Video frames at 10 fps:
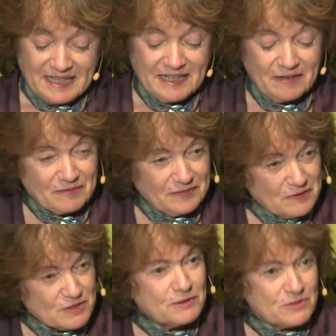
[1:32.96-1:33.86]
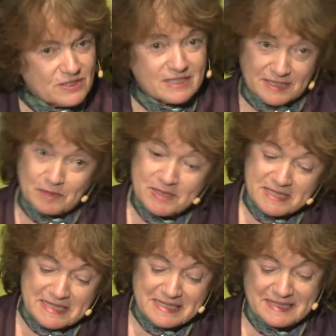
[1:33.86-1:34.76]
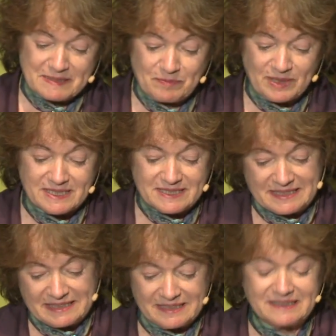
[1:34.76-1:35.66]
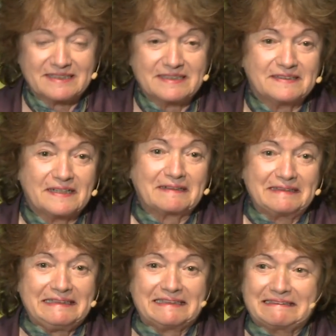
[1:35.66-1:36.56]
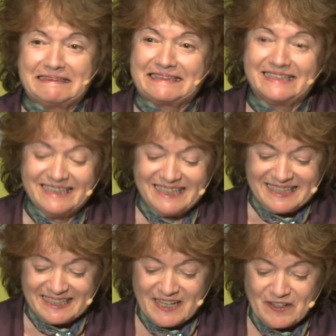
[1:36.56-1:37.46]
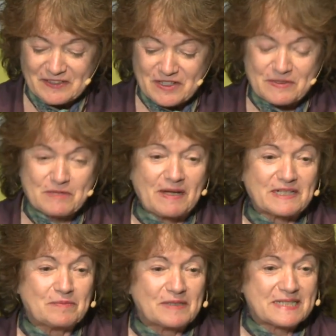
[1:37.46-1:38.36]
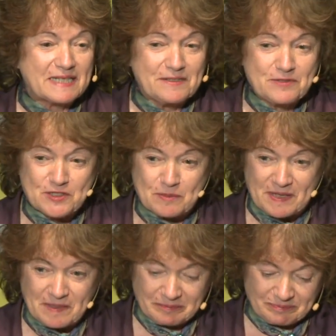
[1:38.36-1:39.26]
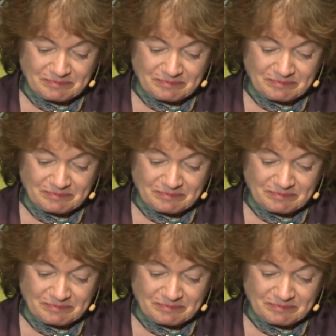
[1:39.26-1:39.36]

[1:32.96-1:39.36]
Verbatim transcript: Now, those views still persist, but luckily, I think, they aren't as respectable as they used to be.